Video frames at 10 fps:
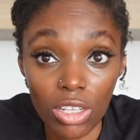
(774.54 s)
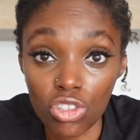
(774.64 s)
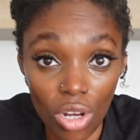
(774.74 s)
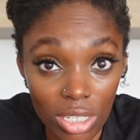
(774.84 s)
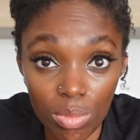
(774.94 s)

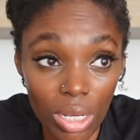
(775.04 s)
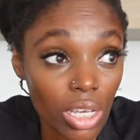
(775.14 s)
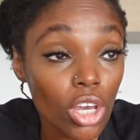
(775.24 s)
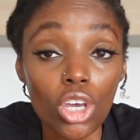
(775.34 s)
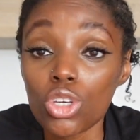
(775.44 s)
trust me,
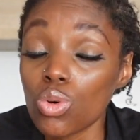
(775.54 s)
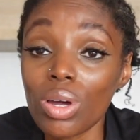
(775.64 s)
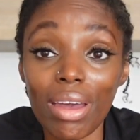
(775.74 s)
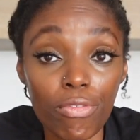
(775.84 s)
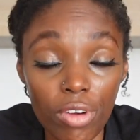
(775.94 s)
you'll
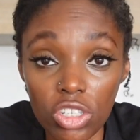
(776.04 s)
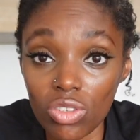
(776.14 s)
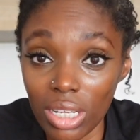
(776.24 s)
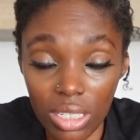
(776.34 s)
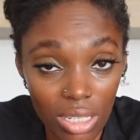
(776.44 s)
get
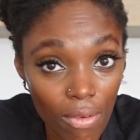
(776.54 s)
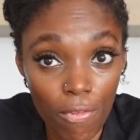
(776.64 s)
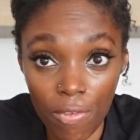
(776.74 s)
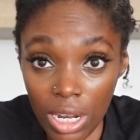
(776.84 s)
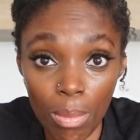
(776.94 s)
frustrated and
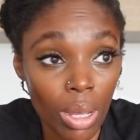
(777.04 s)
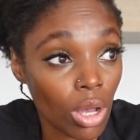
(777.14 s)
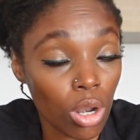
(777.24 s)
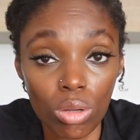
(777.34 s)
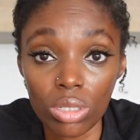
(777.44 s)
fed up and
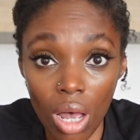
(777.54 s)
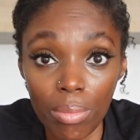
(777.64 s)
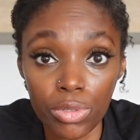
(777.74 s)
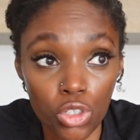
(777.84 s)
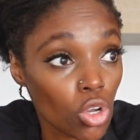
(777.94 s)
close
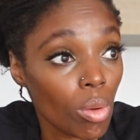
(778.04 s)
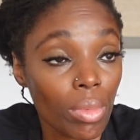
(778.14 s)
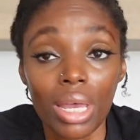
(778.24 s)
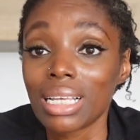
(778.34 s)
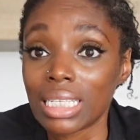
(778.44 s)
up shop.
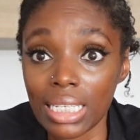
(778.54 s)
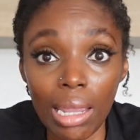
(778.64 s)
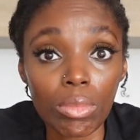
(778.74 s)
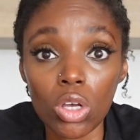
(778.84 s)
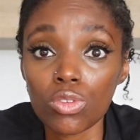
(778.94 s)

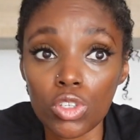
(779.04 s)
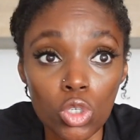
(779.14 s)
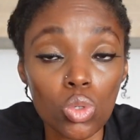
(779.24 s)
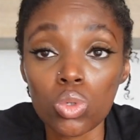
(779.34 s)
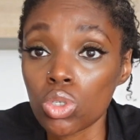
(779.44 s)
Same goes for
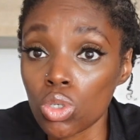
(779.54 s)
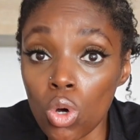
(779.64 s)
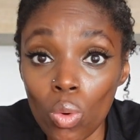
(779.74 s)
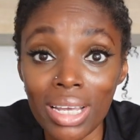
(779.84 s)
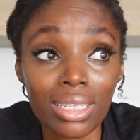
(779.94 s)
school.
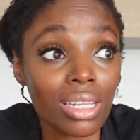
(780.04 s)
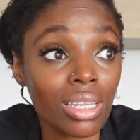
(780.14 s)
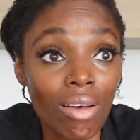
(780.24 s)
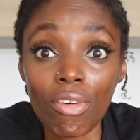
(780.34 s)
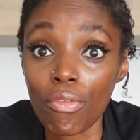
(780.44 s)
School is
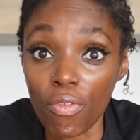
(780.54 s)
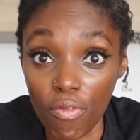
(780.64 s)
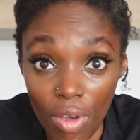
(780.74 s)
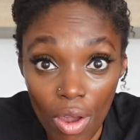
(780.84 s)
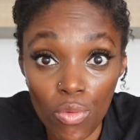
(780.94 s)
another
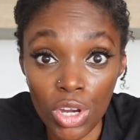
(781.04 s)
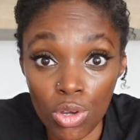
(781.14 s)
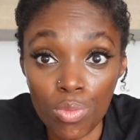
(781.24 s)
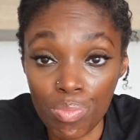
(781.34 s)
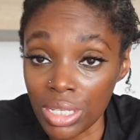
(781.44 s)
very
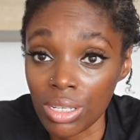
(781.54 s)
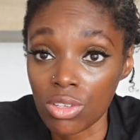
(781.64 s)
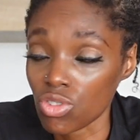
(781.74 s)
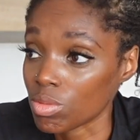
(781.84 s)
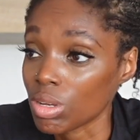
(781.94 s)
good business,
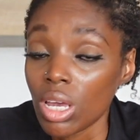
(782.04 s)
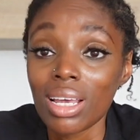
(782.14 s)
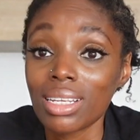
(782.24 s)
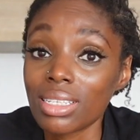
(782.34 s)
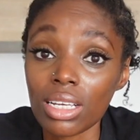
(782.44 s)
trust me.
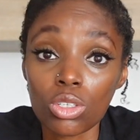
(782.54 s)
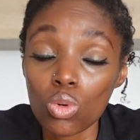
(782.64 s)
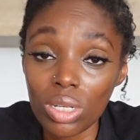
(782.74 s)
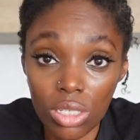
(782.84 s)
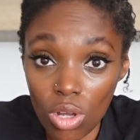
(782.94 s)
These days,
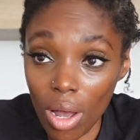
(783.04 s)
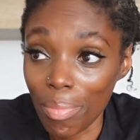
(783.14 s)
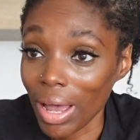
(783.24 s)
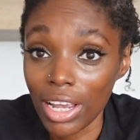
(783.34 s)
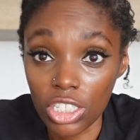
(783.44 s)
school is not
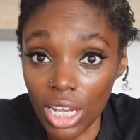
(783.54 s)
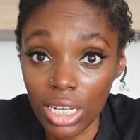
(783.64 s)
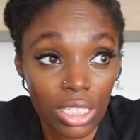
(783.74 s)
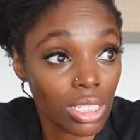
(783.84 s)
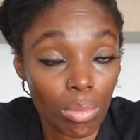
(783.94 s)
about
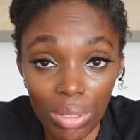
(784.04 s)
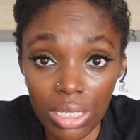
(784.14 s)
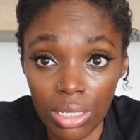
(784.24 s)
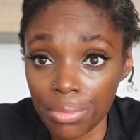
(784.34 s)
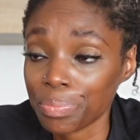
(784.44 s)
education, it's a
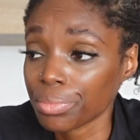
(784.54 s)
business.